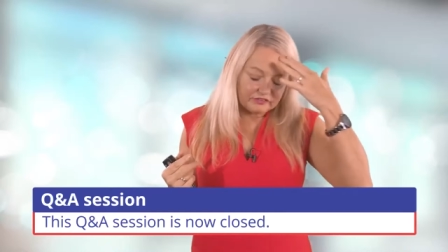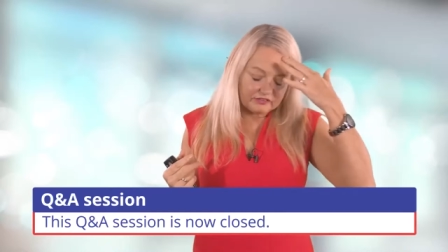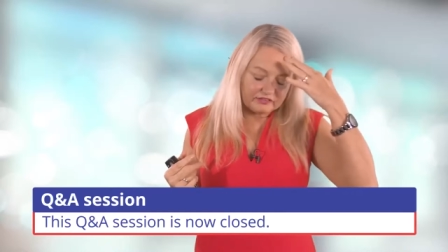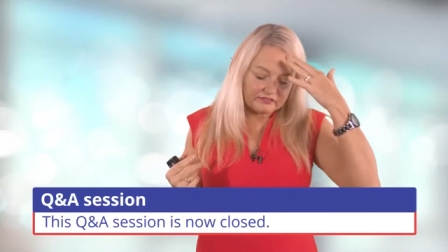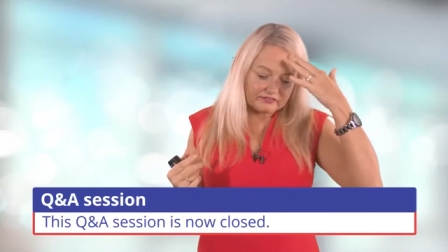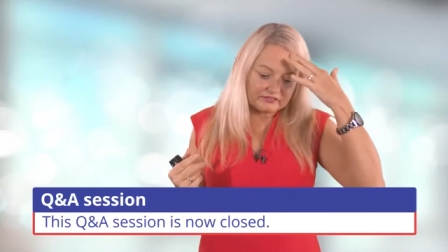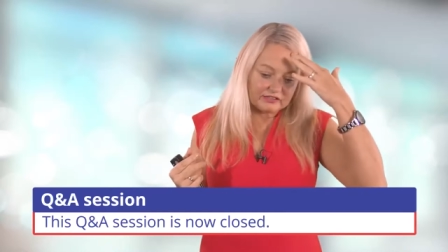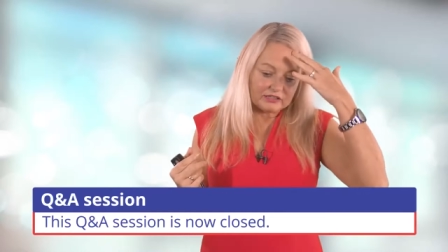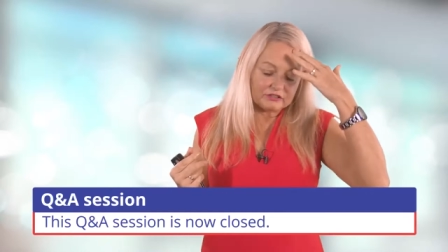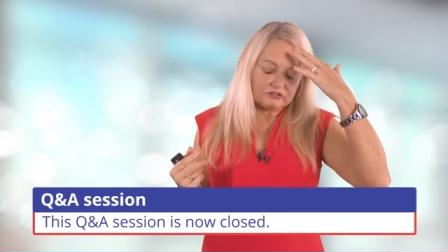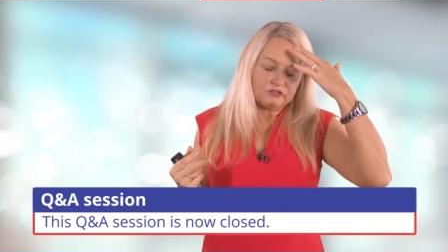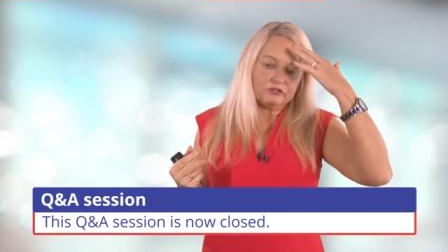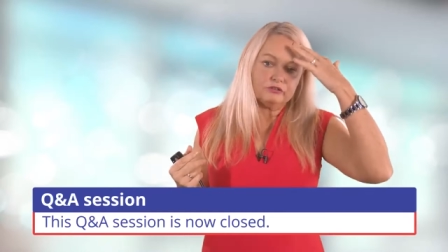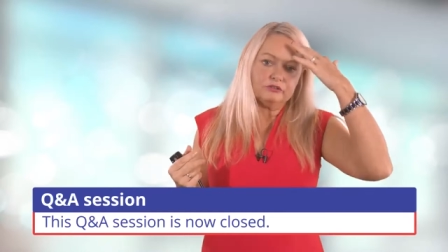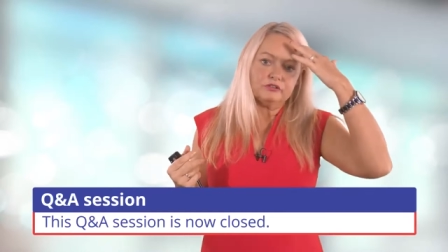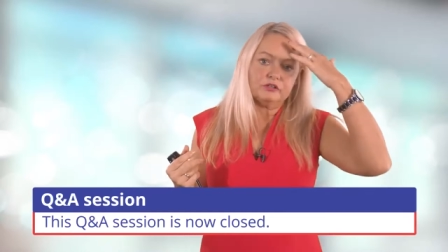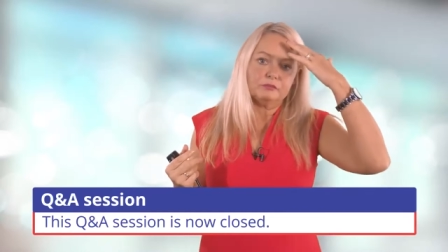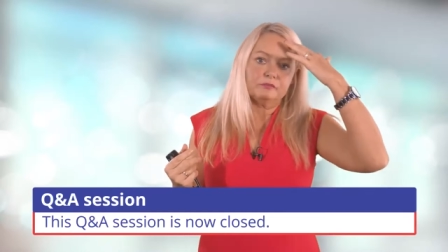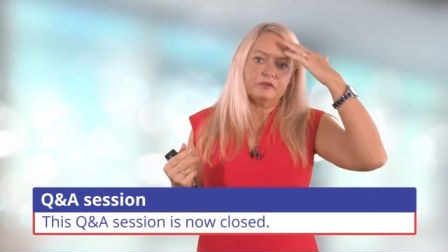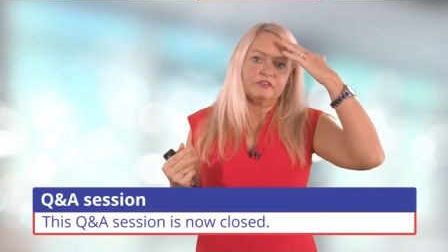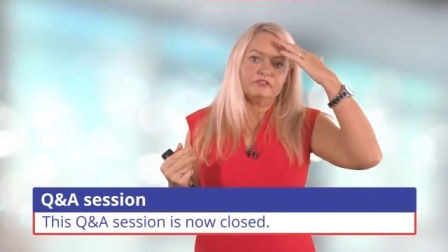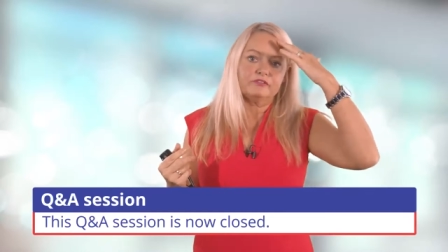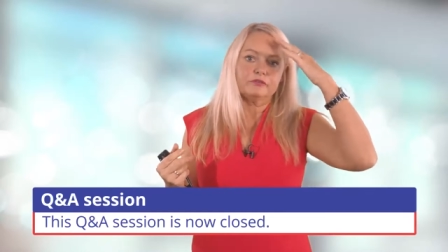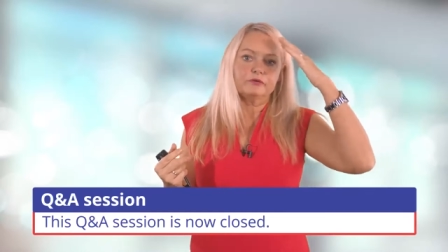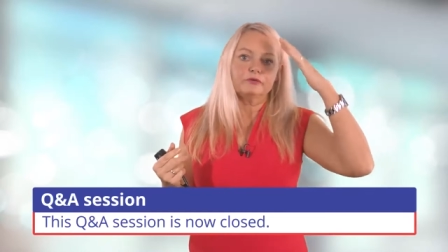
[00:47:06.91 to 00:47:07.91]
this tattooed on
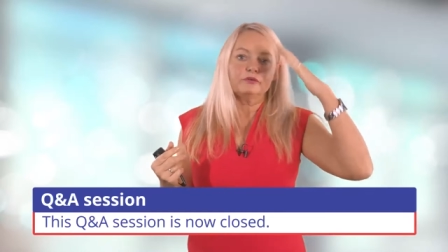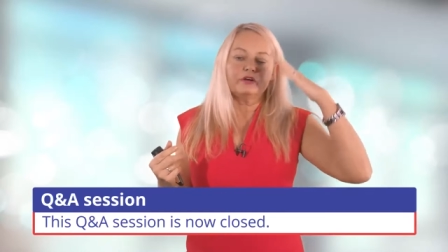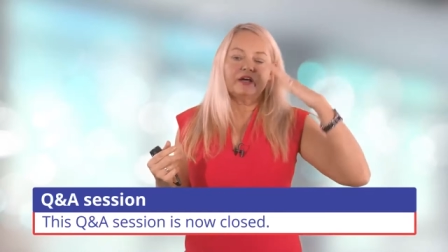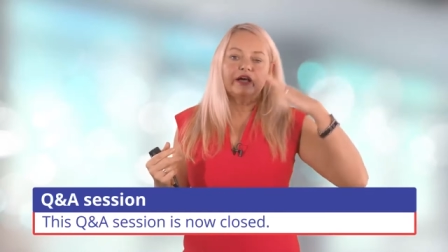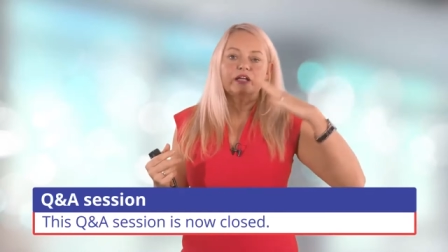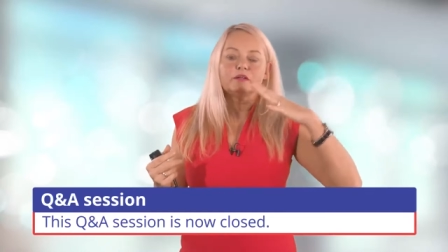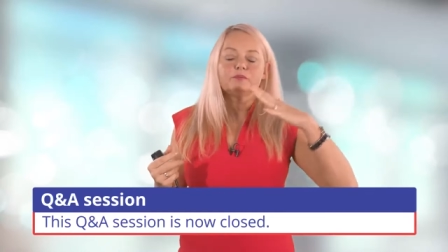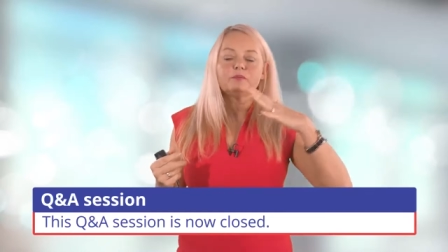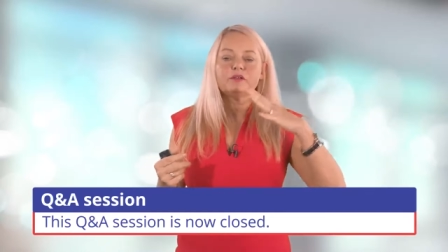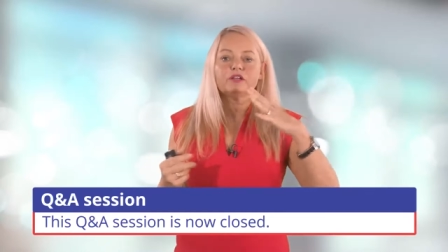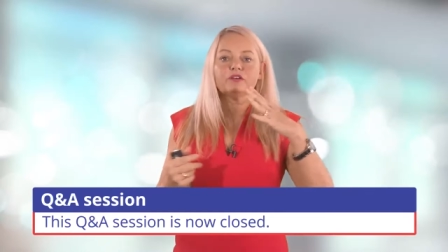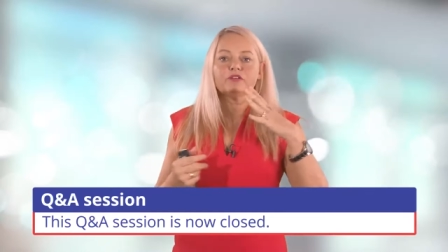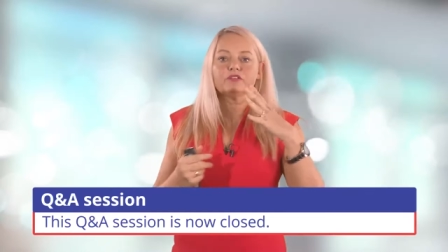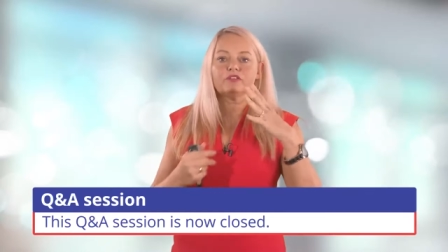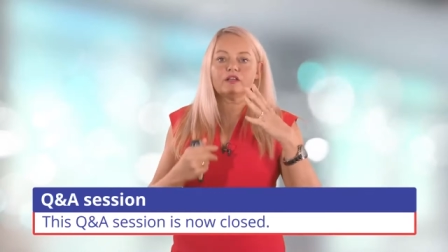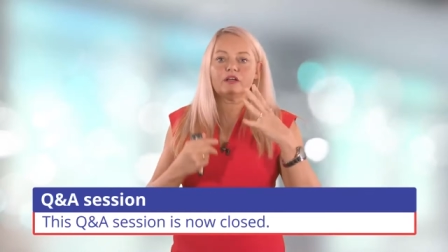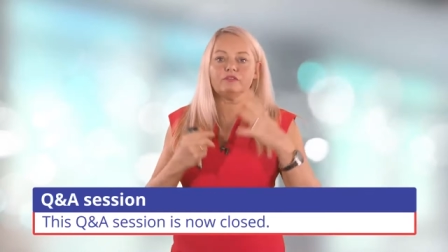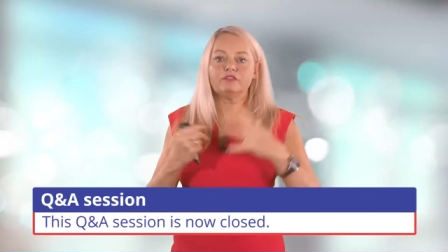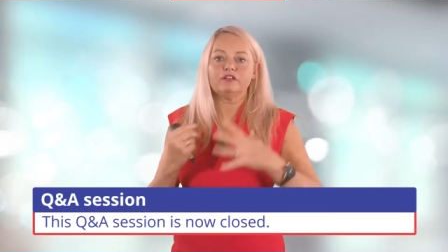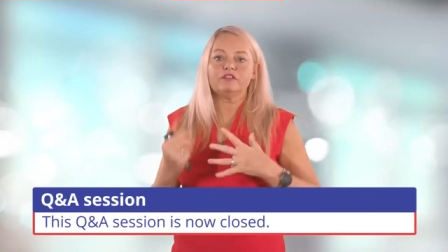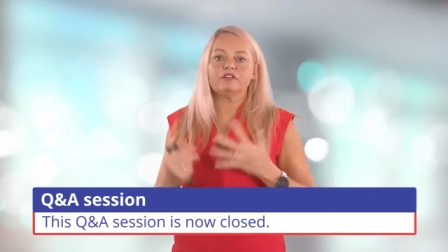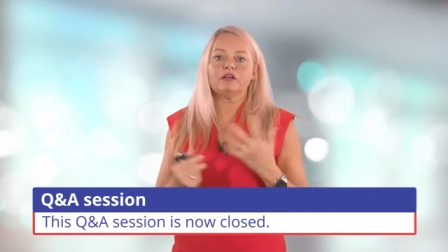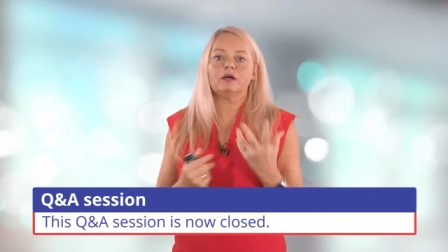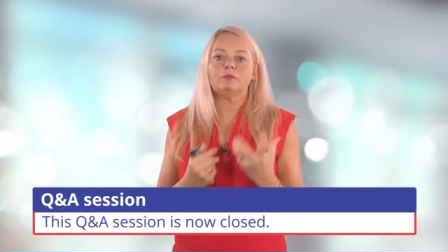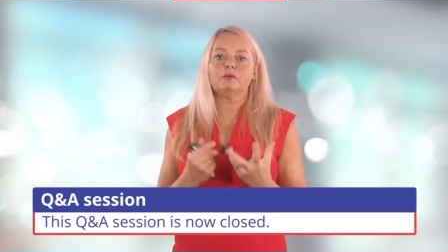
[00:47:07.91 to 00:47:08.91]
my forehead, because
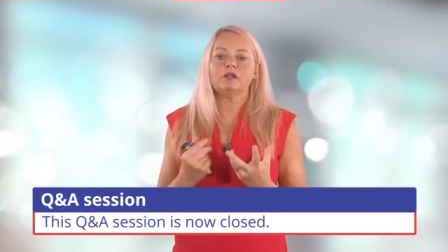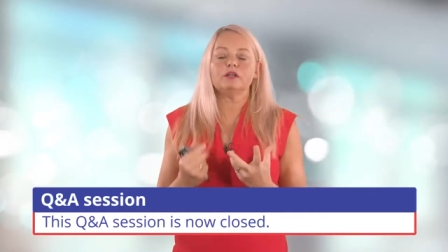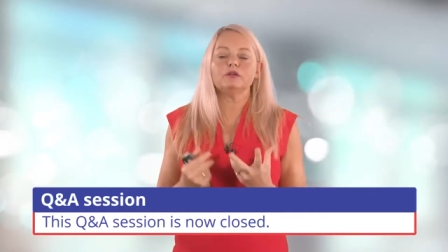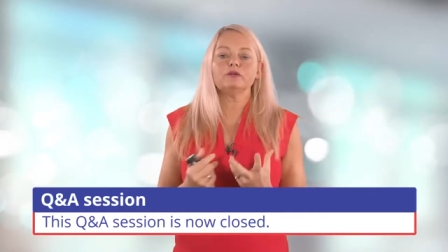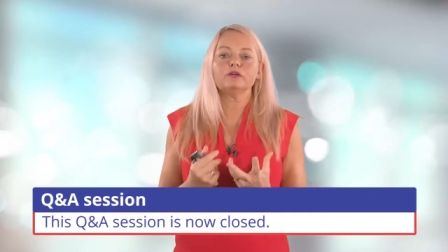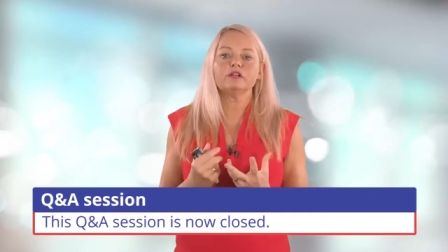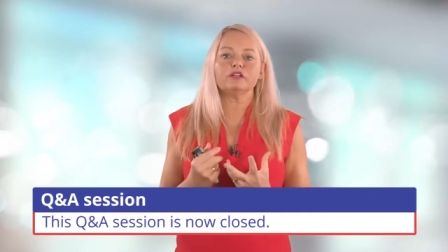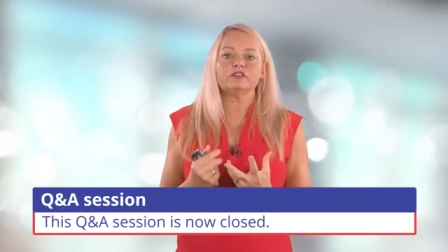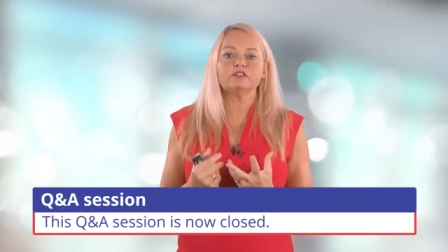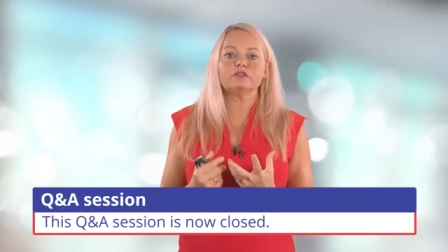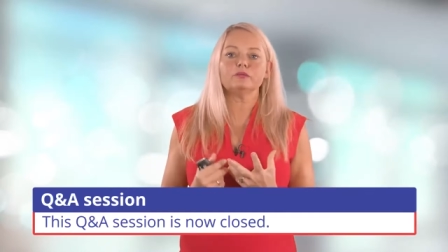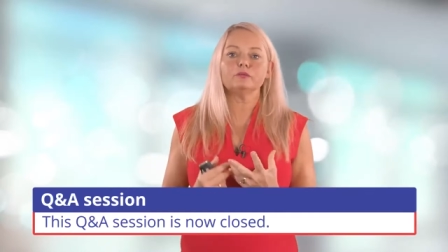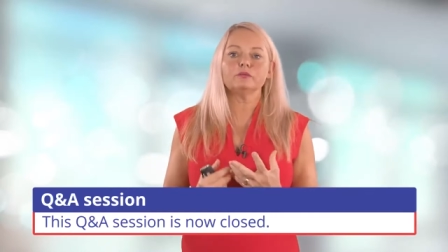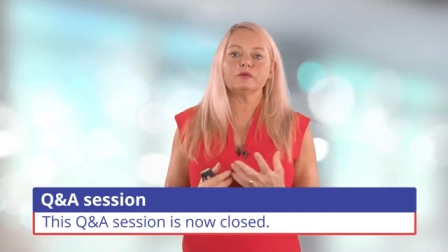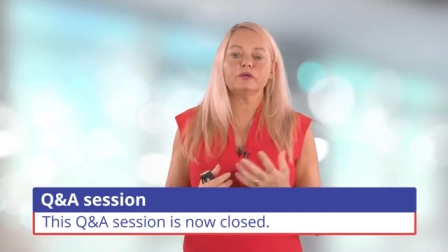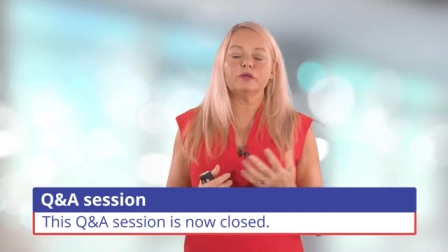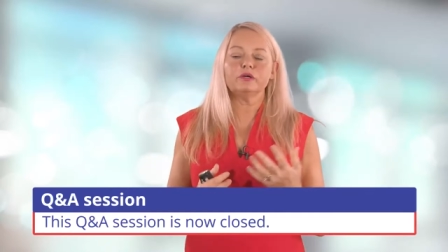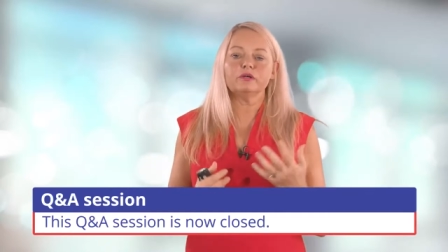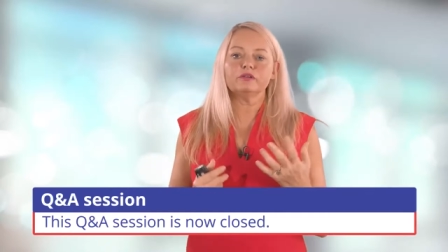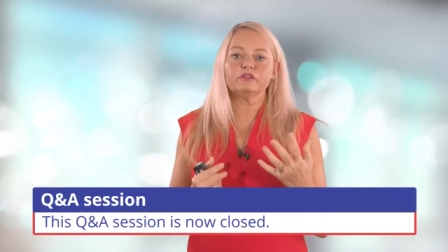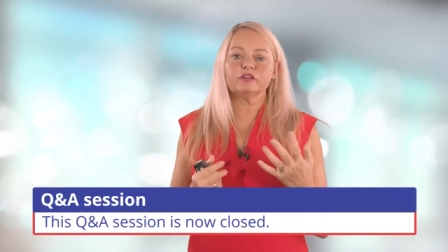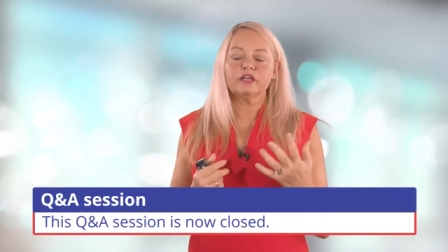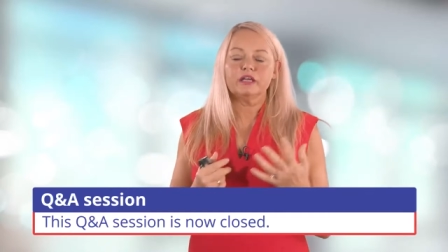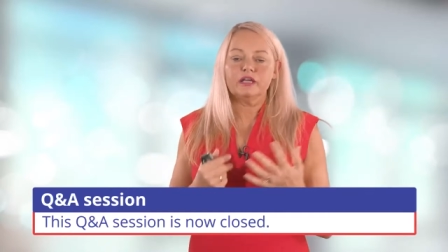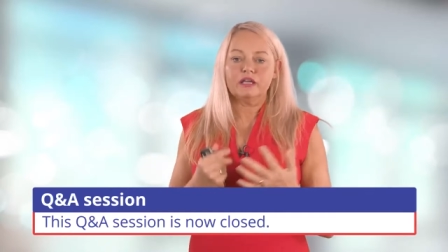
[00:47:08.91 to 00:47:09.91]
every time I look at a
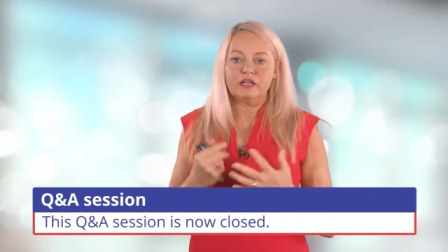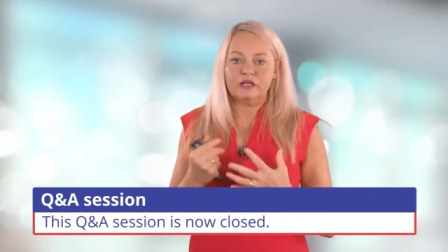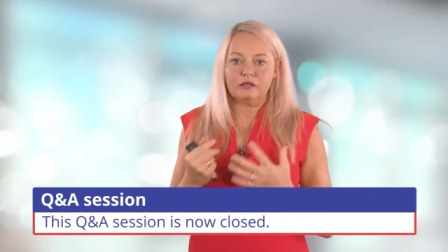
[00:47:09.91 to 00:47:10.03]
wound,